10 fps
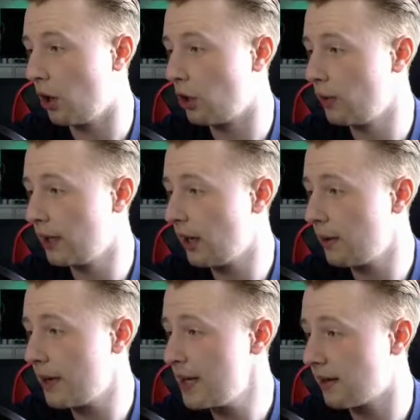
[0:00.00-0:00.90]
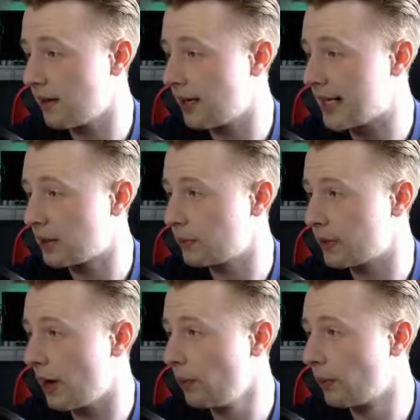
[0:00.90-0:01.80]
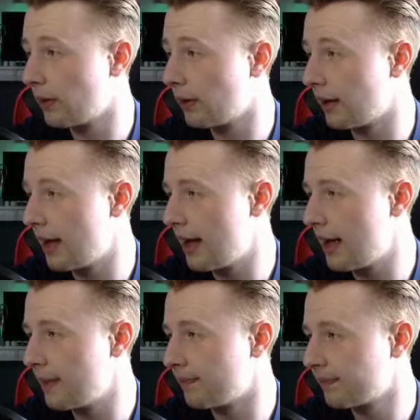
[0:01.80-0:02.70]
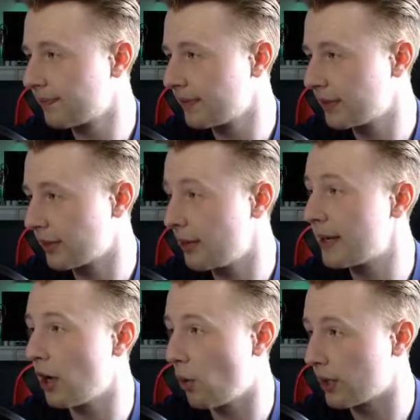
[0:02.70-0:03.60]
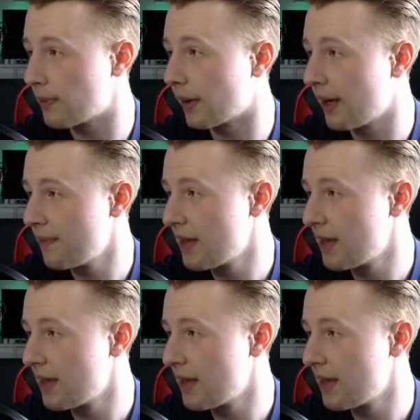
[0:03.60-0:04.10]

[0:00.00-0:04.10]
Who it going to be? I don't know. It's going to be a goalkeeper.